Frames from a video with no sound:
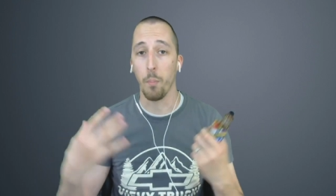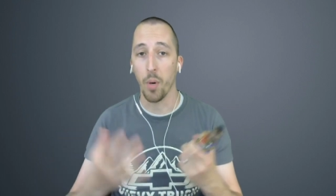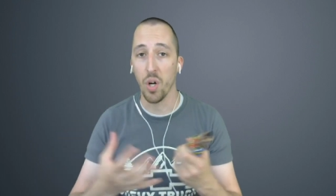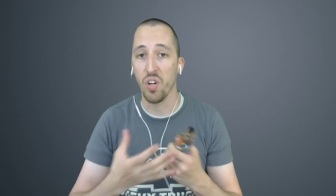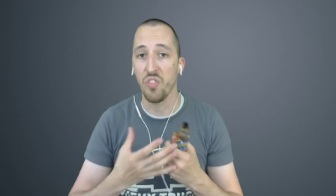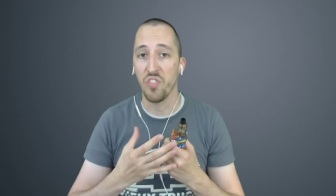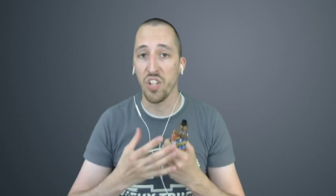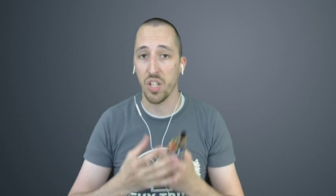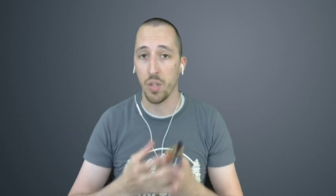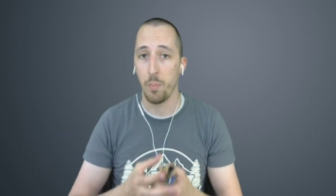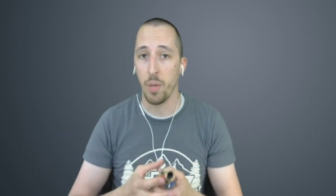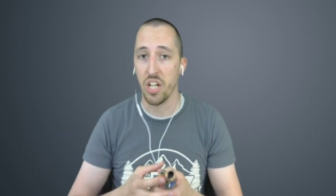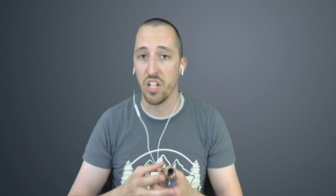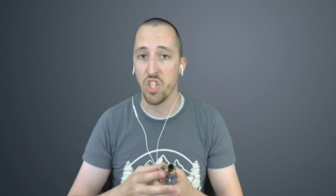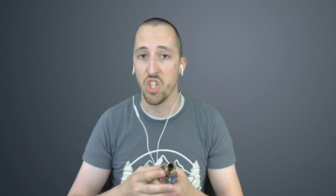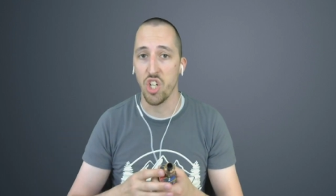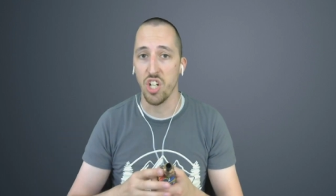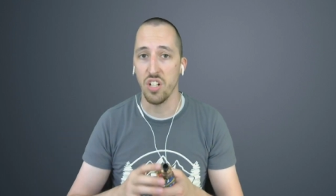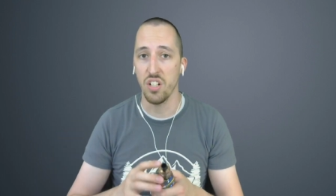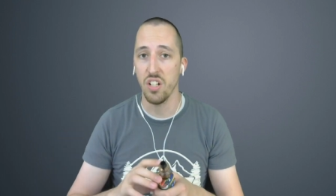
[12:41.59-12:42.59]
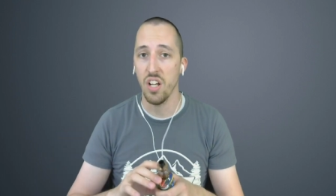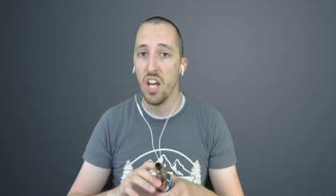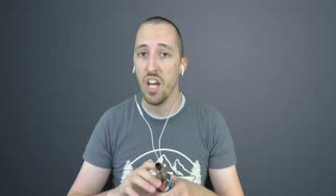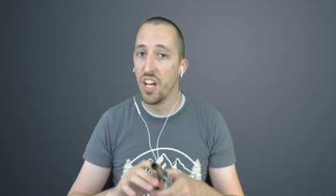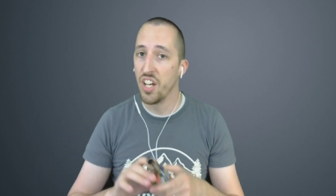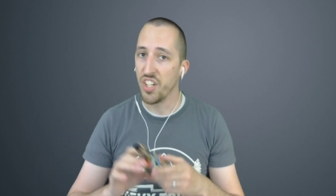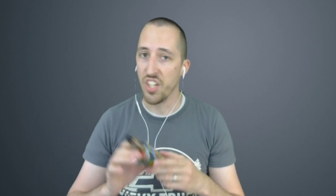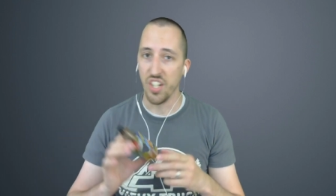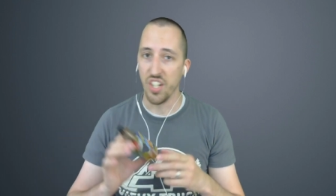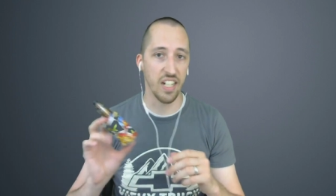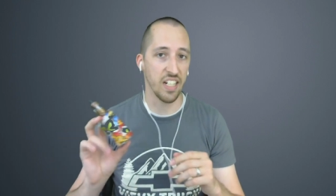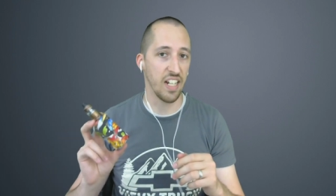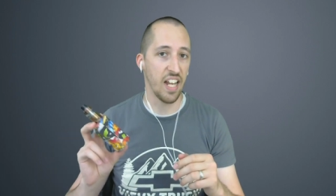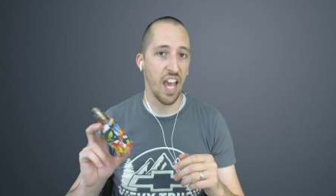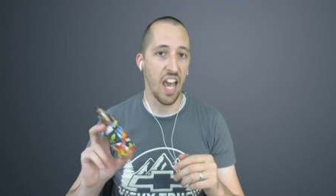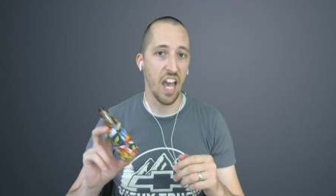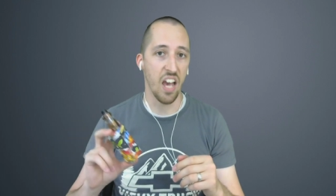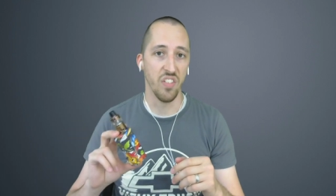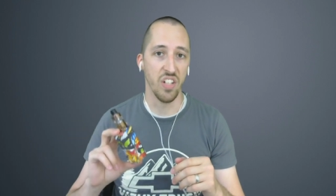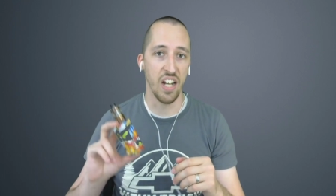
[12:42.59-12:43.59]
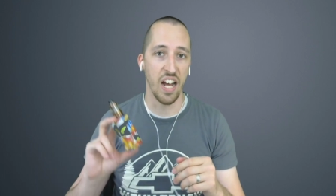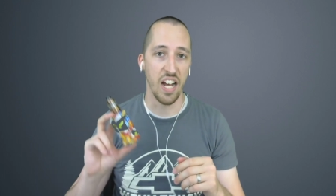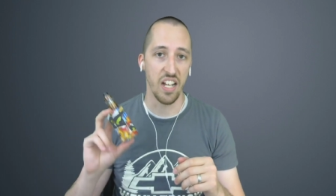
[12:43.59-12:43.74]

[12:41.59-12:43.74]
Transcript: perfect picture, you're not gonna have it.